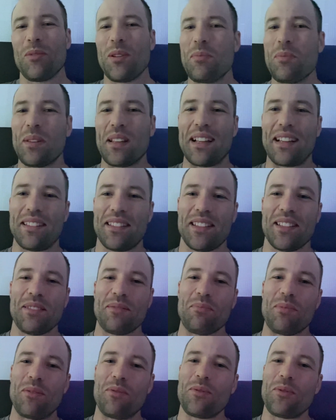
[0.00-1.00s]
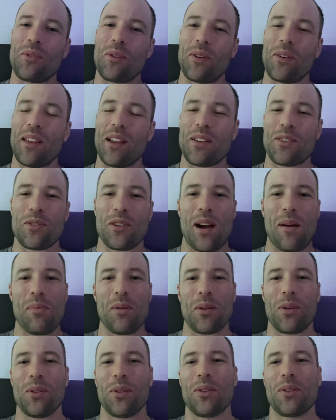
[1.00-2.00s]
We planned this before that
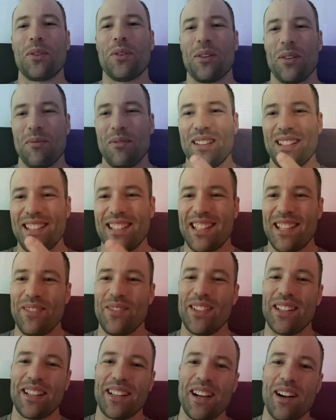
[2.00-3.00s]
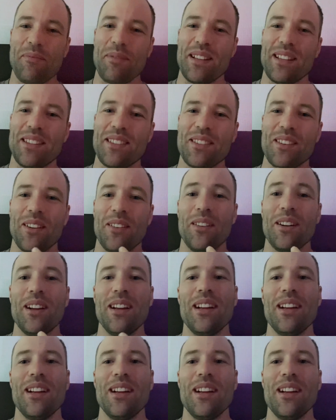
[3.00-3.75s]
tropical storm was even coming, so